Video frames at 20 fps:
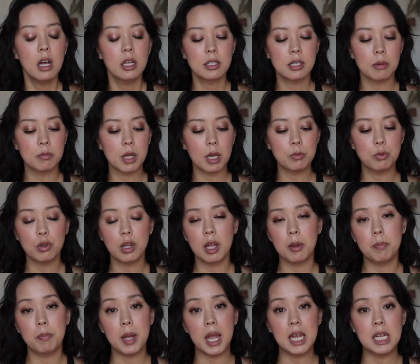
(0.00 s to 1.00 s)
Sometimes we
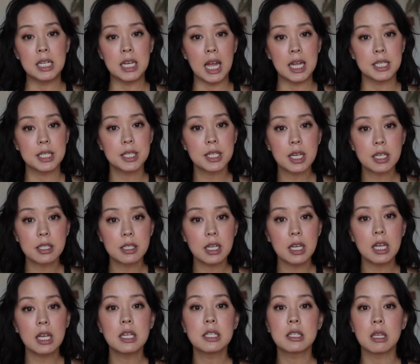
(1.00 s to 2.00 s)
get paid net
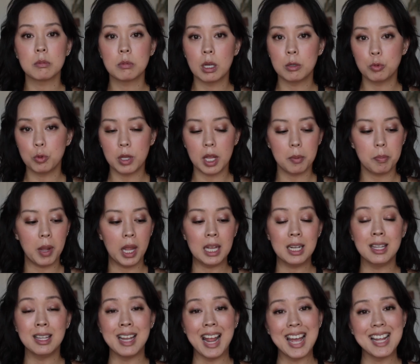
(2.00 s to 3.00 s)
60. Sometimes we get
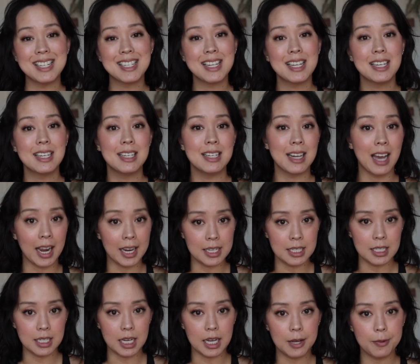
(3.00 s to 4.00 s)
paid net
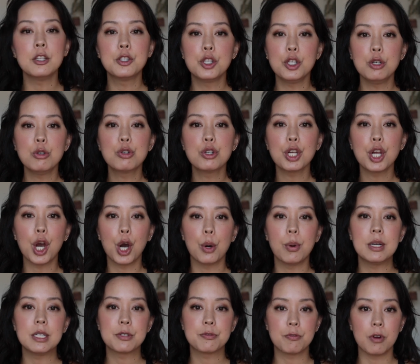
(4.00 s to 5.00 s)
90. It's usually
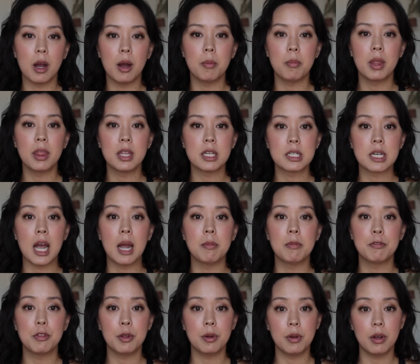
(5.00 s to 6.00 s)
always from the
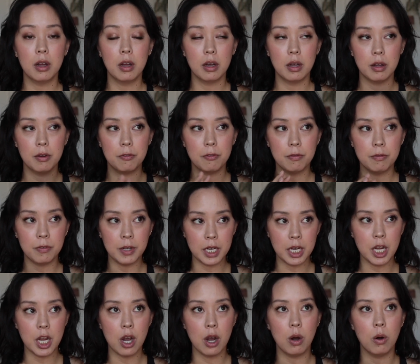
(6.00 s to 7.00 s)
time of the
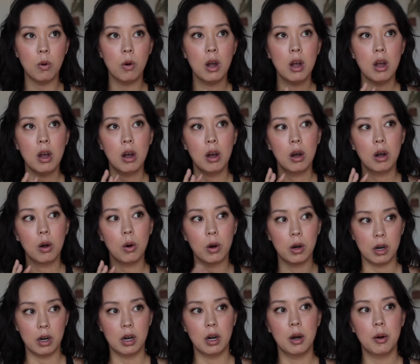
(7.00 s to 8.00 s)
video
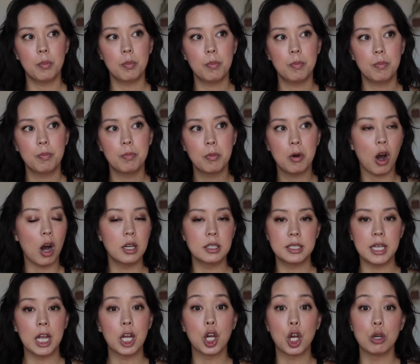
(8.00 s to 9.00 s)
or
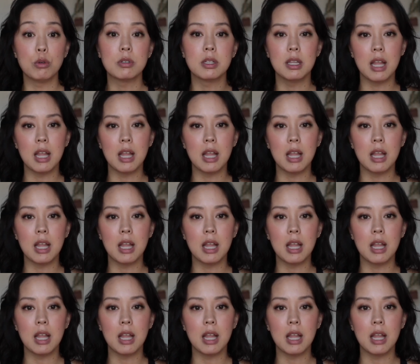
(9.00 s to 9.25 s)
content goes